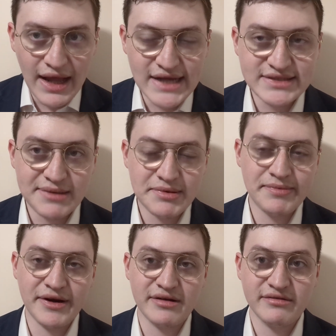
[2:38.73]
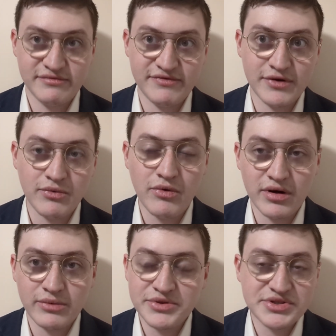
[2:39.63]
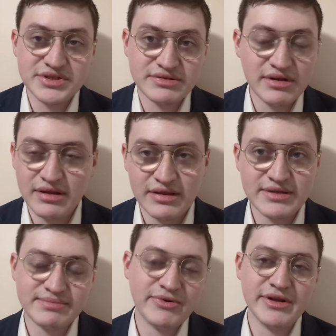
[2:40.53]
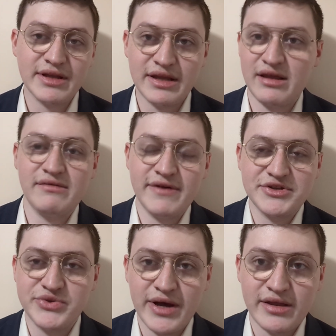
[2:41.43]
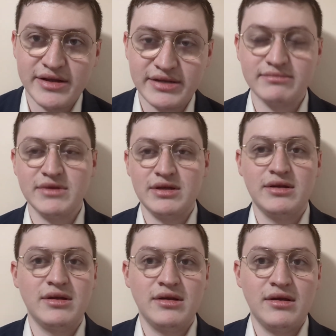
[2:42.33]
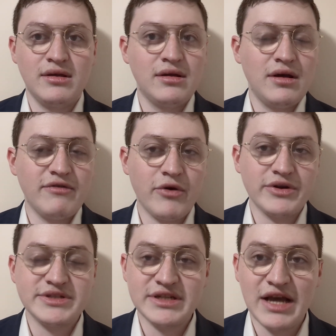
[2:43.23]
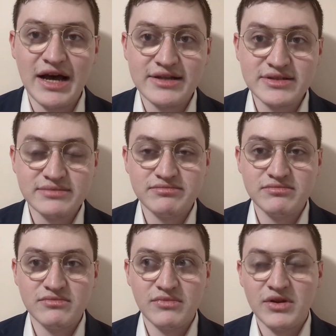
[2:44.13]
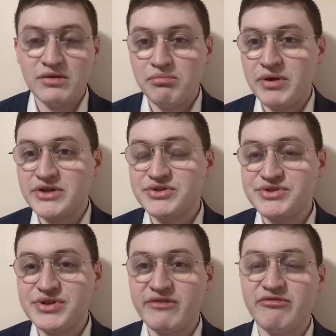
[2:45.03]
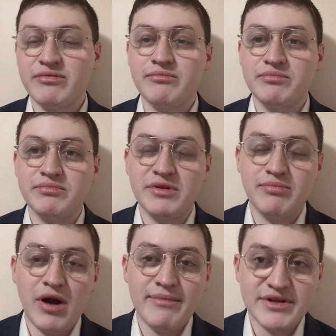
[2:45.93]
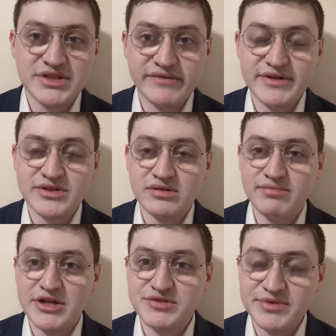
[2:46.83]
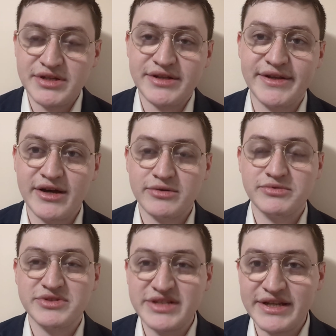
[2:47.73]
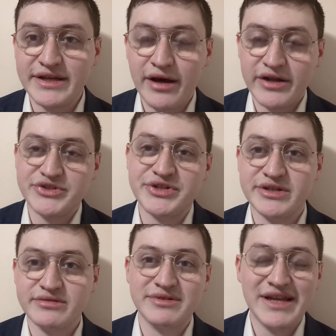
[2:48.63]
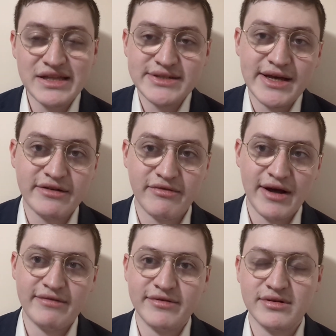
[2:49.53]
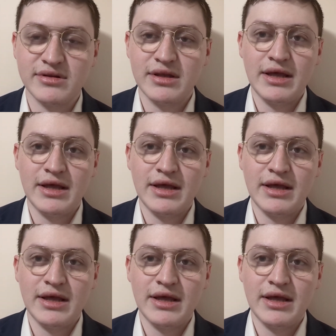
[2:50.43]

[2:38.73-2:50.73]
as they prepare for war, which is at this point an eventuality. Of course, in Gaza, pictures of the Prime Minister of Israel, Benjamin Netanyahu, sitting on a chair inside of Rafah